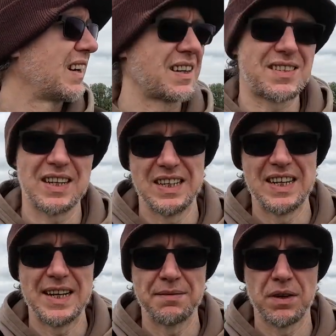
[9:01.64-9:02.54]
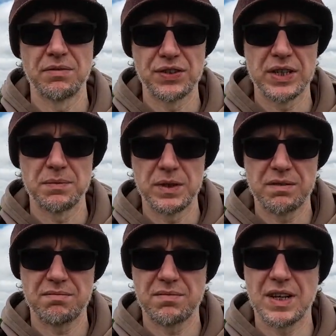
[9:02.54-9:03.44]
say lit, obviously, with
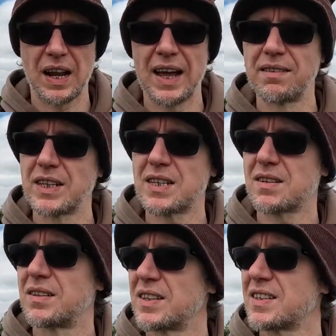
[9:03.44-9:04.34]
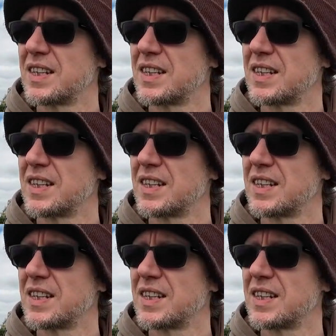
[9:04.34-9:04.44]
cloudy skies.